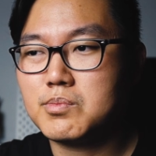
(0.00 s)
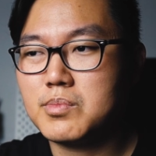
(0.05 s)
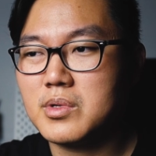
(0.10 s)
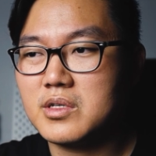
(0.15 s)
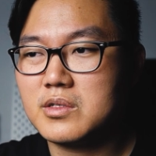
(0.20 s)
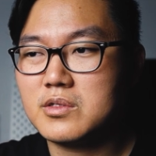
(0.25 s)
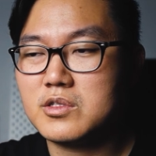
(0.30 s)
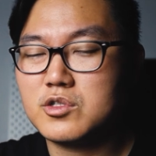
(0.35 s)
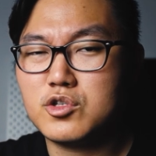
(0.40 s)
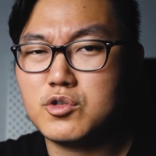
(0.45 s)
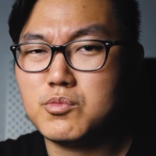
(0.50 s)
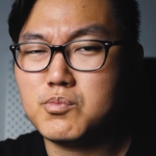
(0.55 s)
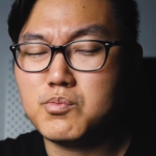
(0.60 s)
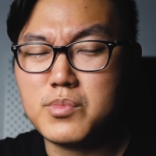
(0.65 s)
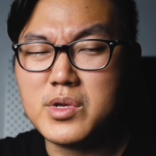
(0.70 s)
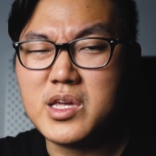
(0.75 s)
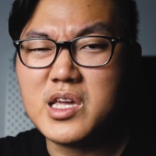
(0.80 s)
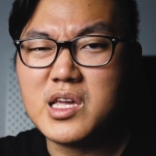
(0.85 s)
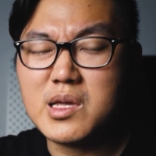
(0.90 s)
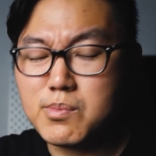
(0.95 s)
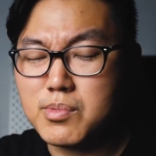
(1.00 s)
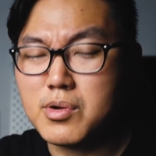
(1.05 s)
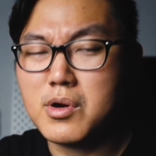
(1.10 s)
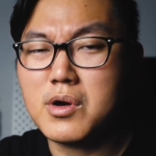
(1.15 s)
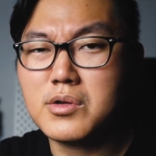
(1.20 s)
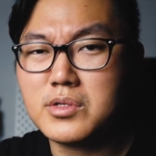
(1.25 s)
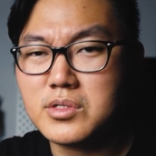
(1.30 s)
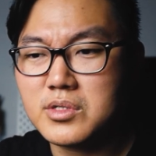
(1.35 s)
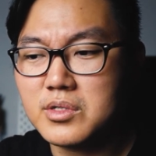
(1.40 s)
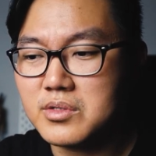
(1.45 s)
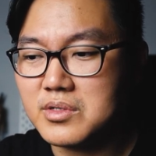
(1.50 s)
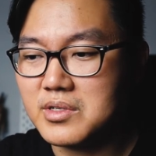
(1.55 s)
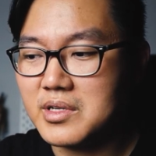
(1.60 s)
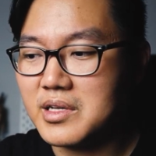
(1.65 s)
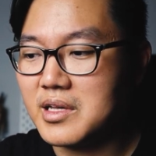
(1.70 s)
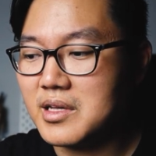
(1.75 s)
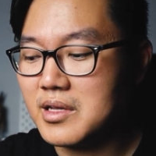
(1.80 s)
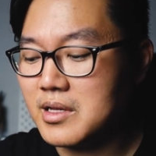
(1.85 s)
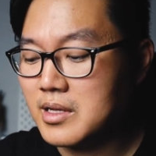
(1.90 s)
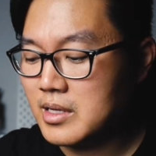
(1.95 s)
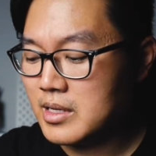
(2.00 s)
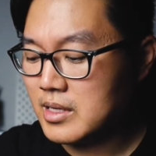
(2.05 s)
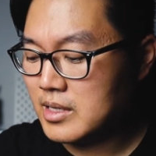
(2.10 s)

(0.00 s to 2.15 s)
but to me personally,